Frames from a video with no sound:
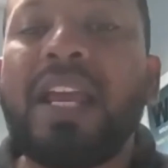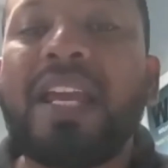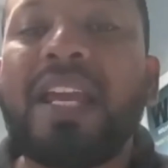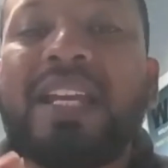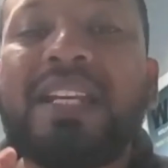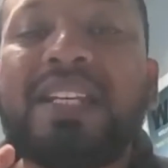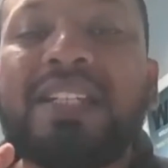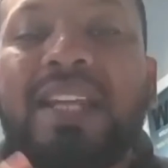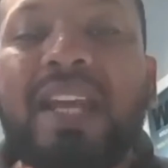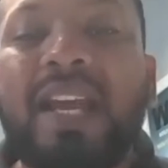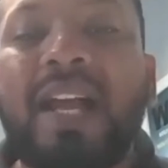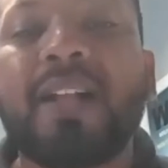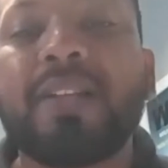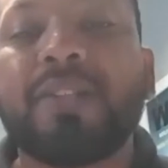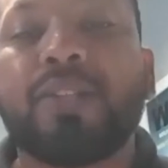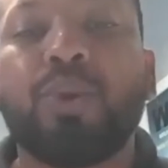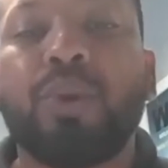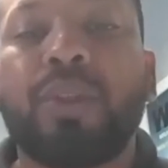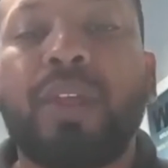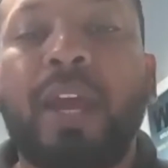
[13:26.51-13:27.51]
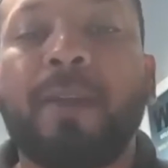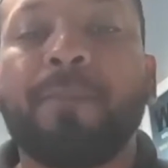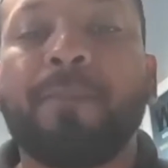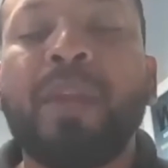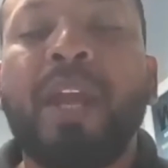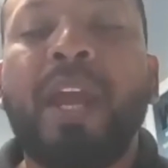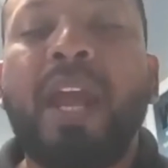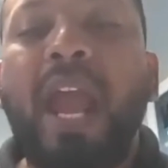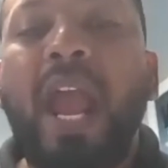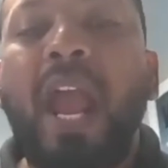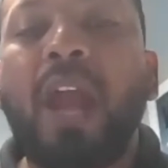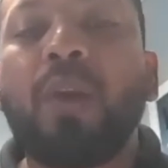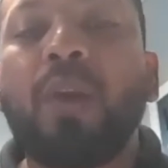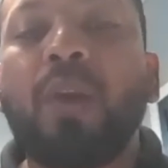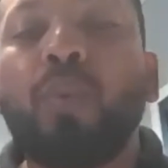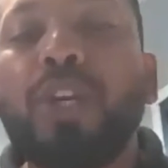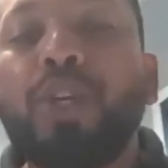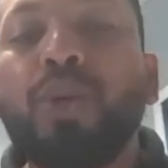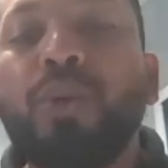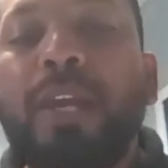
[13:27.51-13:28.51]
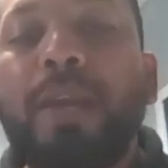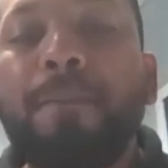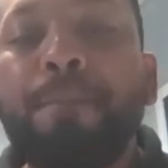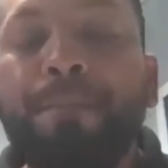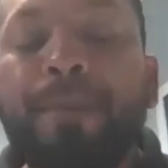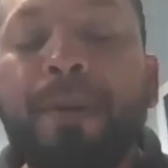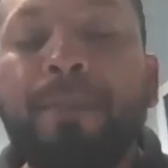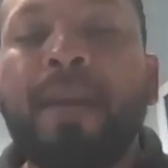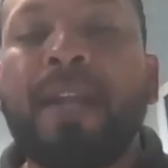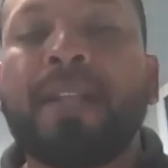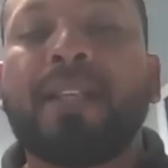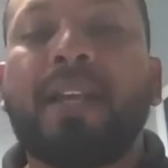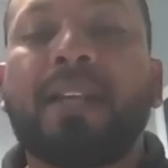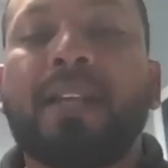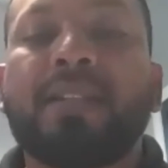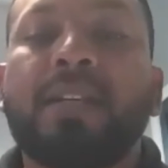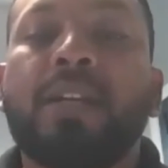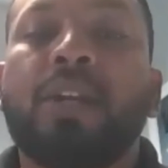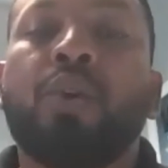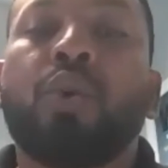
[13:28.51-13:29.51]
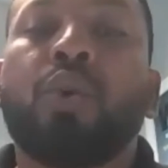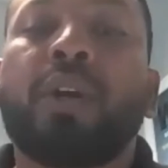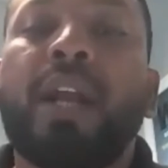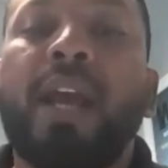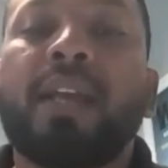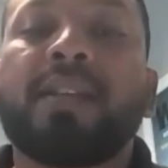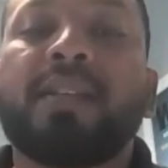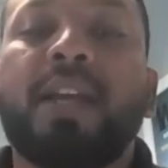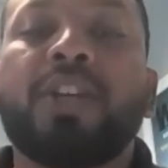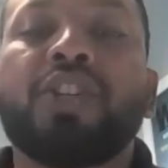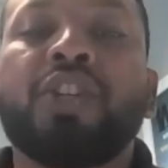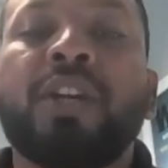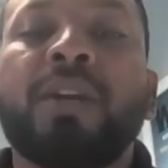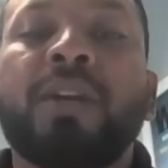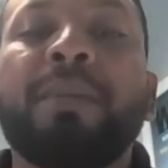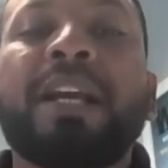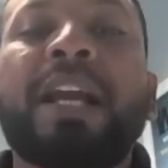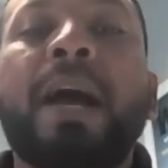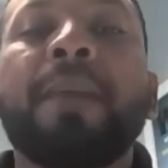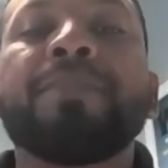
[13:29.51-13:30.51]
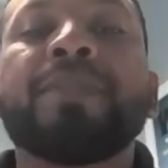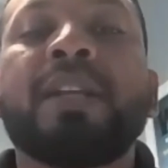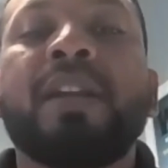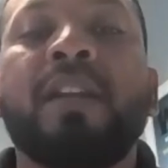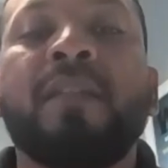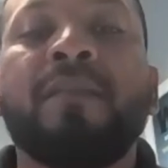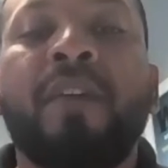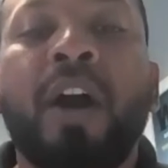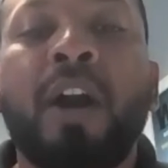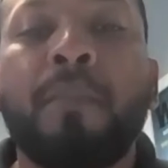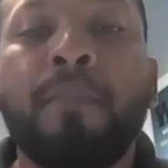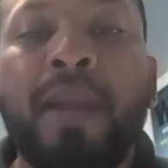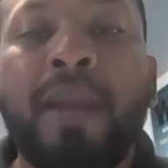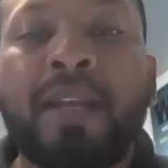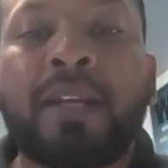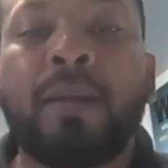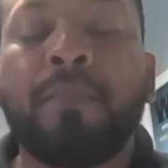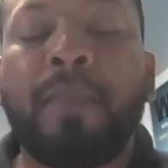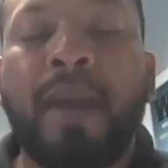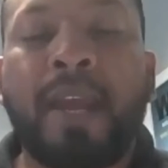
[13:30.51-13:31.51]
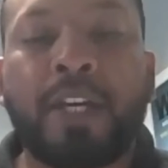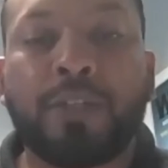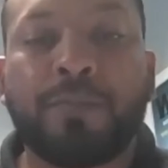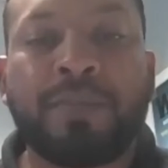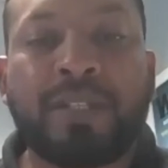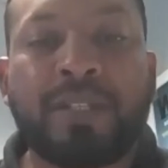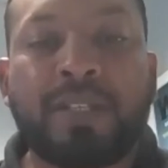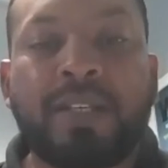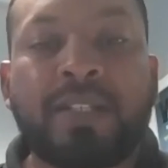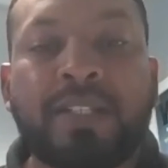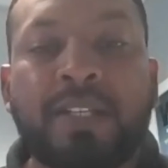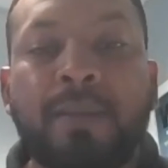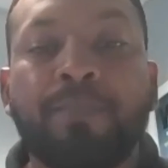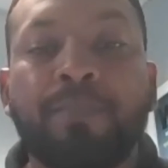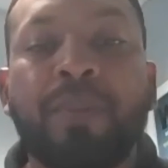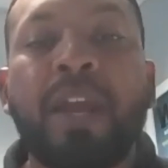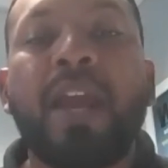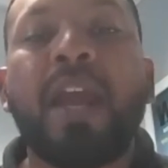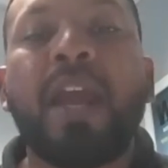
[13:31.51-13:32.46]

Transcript: It tells you that. And when you implement that in an organization, it becomes an environmental management system.